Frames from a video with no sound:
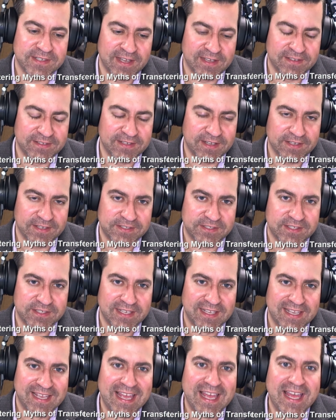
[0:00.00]
Contexts.
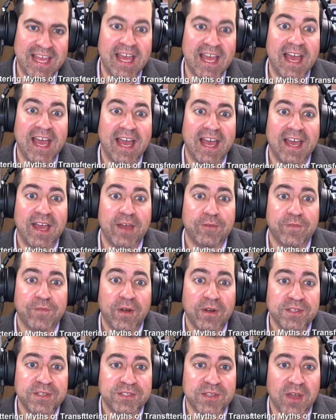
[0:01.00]

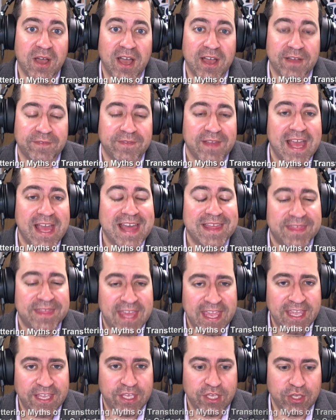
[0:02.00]
First off,
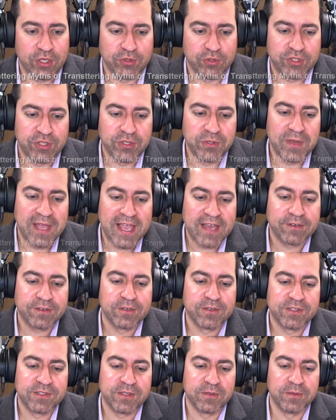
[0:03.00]
thank you to
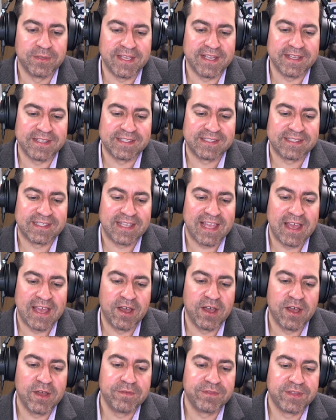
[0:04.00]
Hector Solis
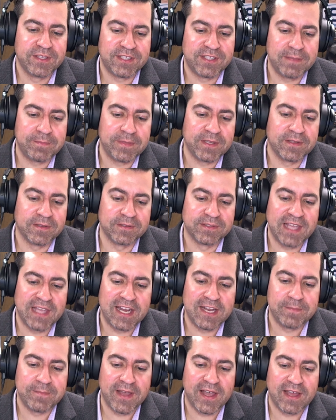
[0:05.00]
of the Typical
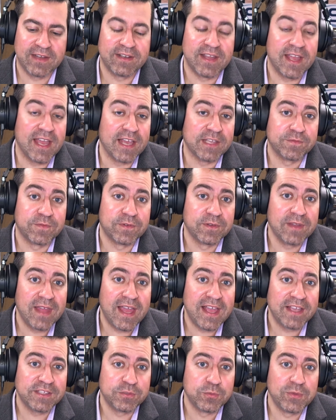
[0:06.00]
Daddy podcast for
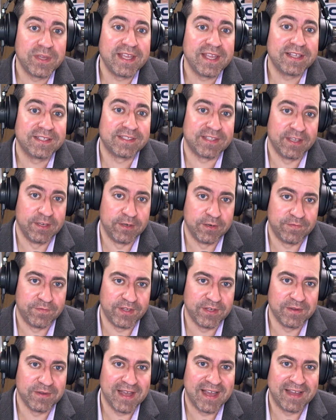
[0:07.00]
last week's
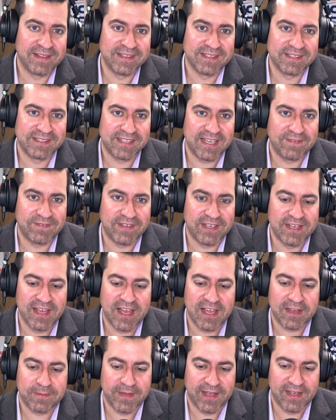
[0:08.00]
interview on the Safety
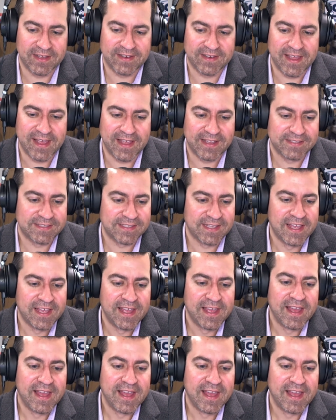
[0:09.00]
Doc podcast.